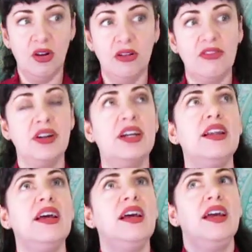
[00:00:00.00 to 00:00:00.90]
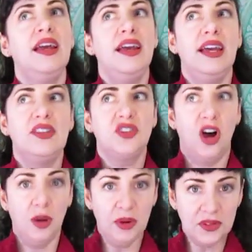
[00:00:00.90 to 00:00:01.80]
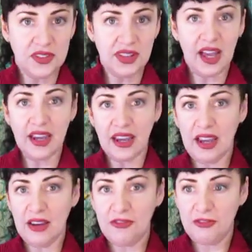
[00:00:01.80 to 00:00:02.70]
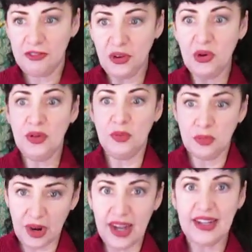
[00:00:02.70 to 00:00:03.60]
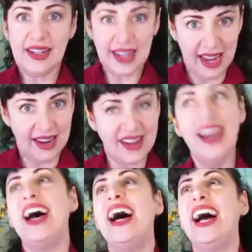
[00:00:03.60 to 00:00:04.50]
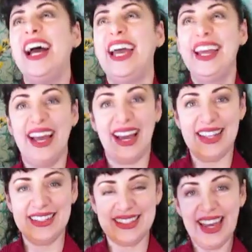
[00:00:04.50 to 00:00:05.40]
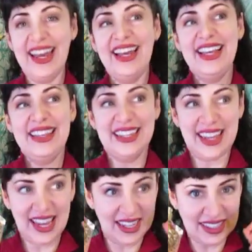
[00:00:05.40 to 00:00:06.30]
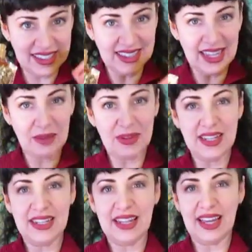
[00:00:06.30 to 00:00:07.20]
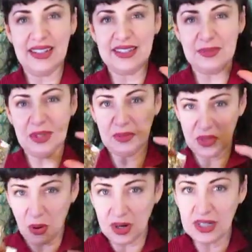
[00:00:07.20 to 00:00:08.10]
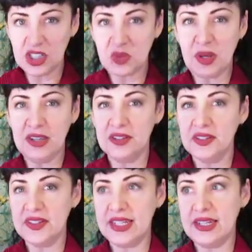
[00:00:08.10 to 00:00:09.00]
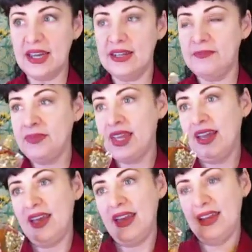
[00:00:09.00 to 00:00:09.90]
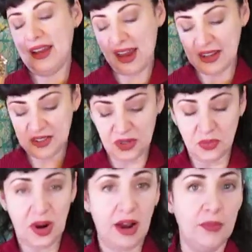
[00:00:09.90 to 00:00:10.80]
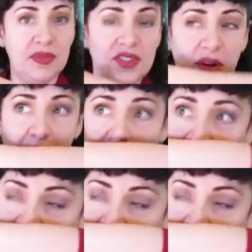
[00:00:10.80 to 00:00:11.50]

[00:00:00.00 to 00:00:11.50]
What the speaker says: over it. It's almost like a fruit bread cake. It has the candied lemon and sometimes orange peels in it. It has the rum, so